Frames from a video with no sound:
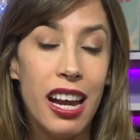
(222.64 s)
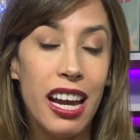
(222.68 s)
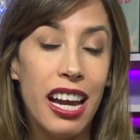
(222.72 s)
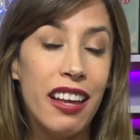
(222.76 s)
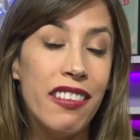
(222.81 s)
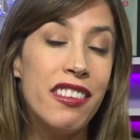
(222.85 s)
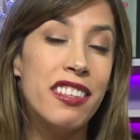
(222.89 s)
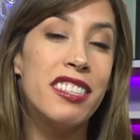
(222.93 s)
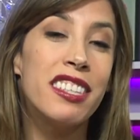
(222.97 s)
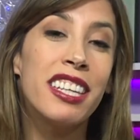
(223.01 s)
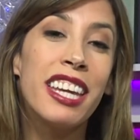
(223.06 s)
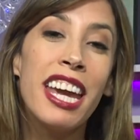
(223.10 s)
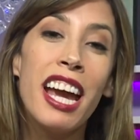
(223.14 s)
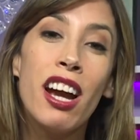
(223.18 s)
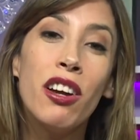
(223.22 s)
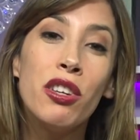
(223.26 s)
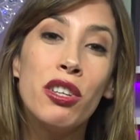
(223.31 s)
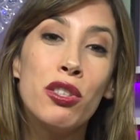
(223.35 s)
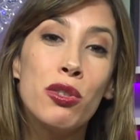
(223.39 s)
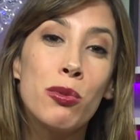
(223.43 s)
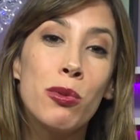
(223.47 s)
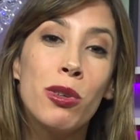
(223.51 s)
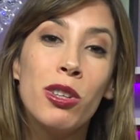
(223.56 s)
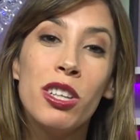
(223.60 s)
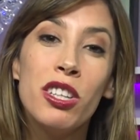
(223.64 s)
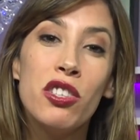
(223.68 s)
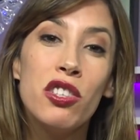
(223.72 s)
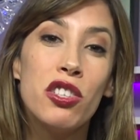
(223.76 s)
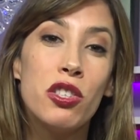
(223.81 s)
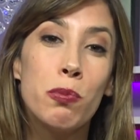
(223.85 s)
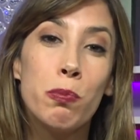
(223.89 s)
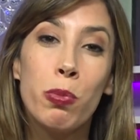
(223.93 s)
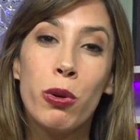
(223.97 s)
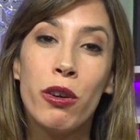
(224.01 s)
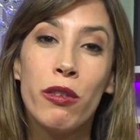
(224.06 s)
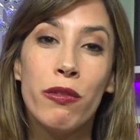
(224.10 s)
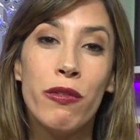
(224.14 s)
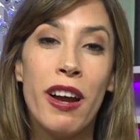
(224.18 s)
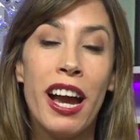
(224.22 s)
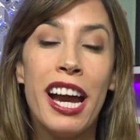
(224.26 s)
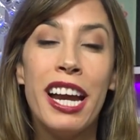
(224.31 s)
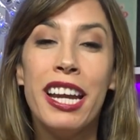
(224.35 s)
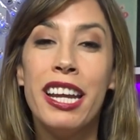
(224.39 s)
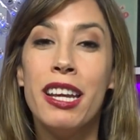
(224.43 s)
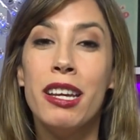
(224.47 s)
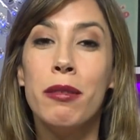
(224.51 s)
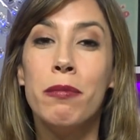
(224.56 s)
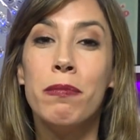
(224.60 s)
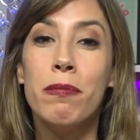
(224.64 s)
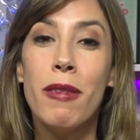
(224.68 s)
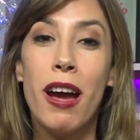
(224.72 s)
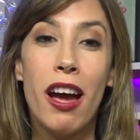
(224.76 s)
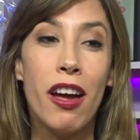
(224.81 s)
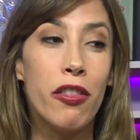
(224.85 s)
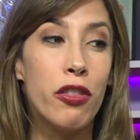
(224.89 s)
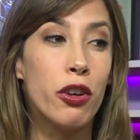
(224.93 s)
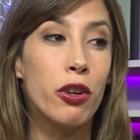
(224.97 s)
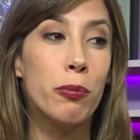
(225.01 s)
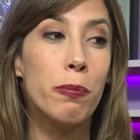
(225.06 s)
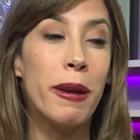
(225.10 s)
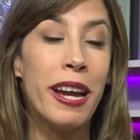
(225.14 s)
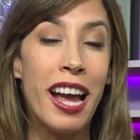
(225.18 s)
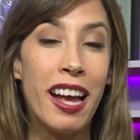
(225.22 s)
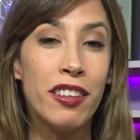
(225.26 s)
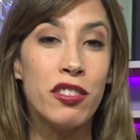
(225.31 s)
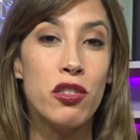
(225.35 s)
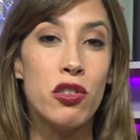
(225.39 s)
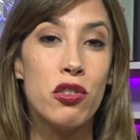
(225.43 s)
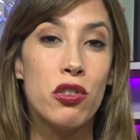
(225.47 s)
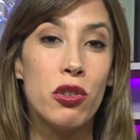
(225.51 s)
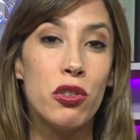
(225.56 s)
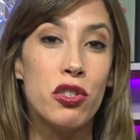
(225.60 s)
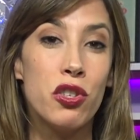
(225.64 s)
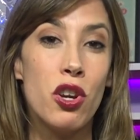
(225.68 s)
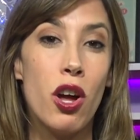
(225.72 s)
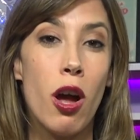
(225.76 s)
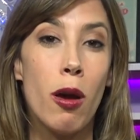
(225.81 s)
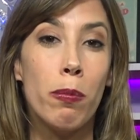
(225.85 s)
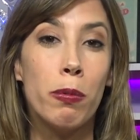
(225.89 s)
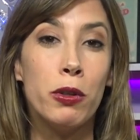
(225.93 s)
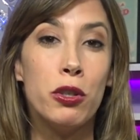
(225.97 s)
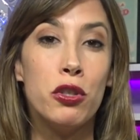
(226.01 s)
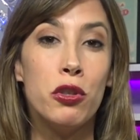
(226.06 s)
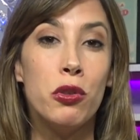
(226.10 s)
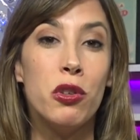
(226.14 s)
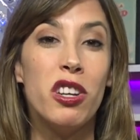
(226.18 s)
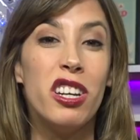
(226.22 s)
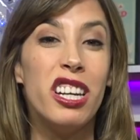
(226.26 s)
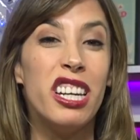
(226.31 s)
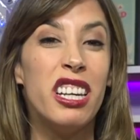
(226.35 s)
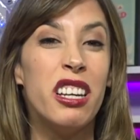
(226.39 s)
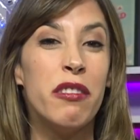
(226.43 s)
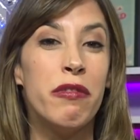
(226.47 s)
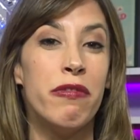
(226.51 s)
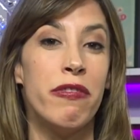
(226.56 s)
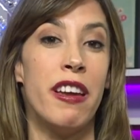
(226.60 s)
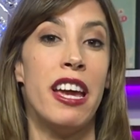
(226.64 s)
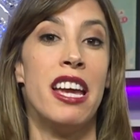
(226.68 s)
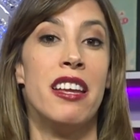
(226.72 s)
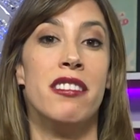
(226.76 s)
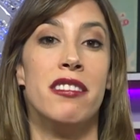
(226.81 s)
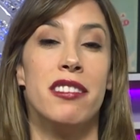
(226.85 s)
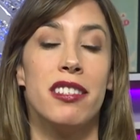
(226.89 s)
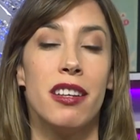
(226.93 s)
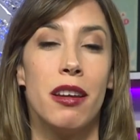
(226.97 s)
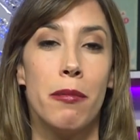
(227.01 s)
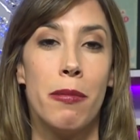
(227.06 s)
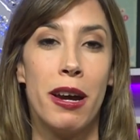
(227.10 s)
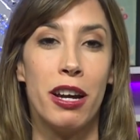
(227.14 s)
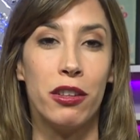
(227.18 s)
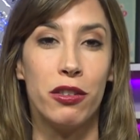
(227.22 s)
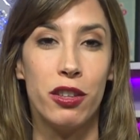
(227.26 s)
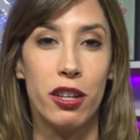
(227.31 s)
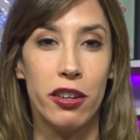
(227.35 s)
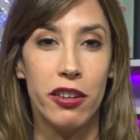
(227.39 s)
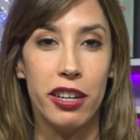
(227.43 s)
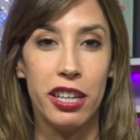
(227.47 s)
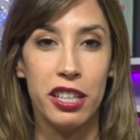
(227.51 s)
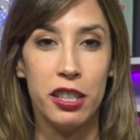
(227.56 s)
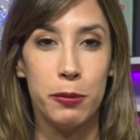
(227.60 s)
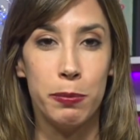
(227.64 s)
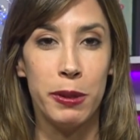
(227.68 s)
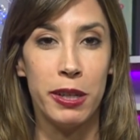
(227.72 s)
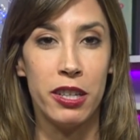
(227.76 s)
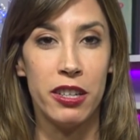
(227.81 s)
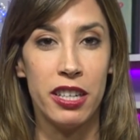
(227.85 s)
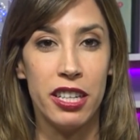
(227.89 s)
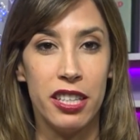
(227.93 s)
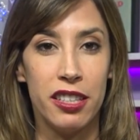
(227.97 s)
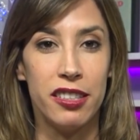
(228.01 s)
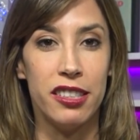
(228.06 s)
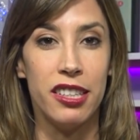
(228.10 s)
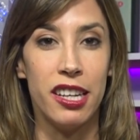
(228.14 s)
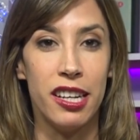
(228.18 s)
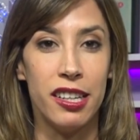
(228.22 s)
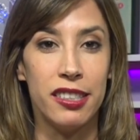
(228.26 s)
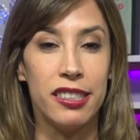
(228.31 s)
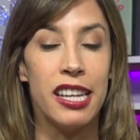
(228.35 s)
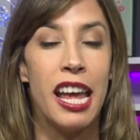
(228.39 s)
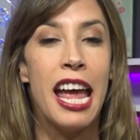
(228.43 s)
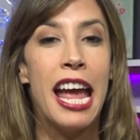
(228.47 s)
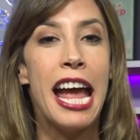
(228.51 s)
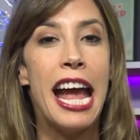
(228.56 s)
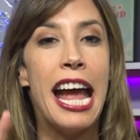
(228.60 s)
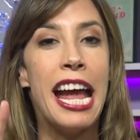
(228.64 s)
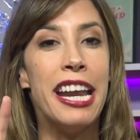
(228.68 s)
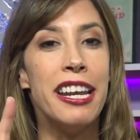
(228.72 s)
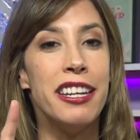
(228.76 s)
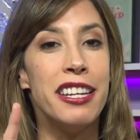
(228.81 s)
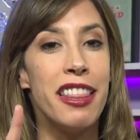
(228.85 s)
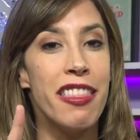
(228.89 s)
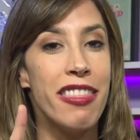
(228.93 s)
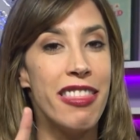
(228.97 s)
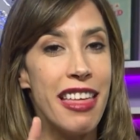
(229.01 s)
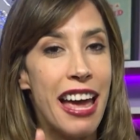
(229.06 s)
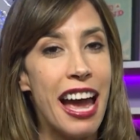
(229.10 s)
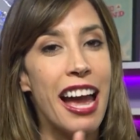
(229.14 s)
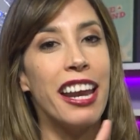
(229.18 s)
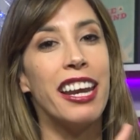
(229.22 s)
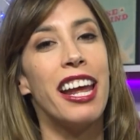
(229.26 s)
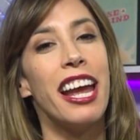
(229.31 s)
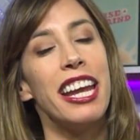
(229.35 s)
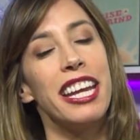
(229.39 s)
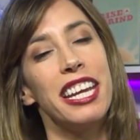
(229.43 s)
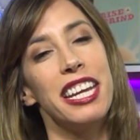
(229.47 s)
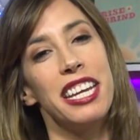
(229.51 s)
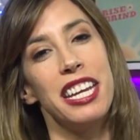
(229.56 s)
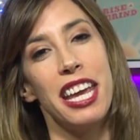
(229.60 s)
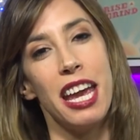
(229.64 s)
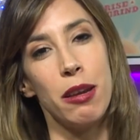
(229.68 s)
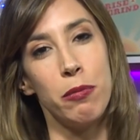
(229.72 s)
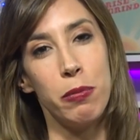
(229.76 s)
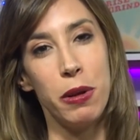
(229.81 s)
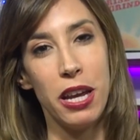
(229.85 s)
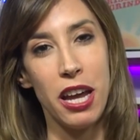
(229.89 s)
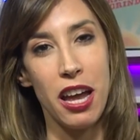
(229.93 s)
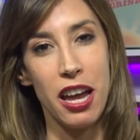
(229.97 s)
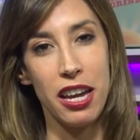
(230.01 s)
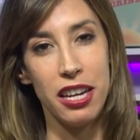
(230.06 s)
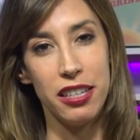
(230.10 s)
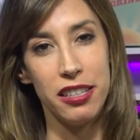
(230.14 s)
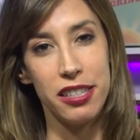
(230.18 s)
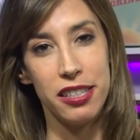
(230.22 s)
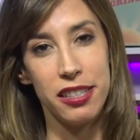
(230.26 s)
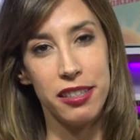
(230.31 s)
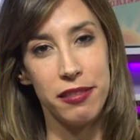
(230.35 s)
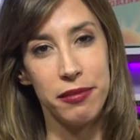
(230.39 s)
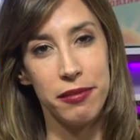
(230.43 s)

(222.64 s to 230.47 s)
And this account is really just providing other passengers an opportunity to vent about their experiences. And that I can get behind.